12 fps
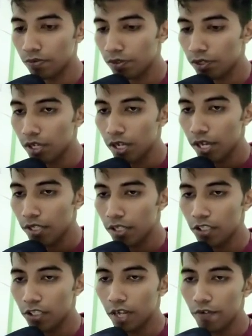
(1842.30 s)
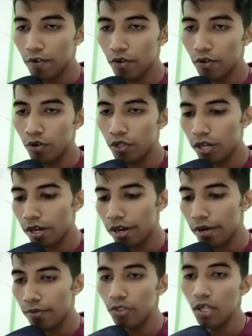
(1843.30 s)
and this time we will do the
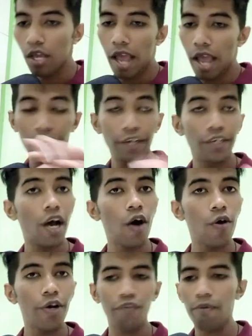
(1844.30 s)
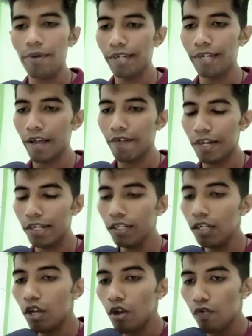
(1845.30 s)
nums, and now it will be traveling
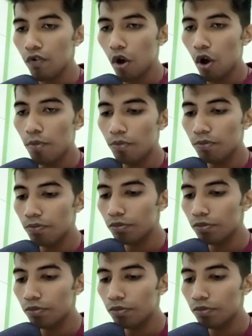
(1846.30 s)
from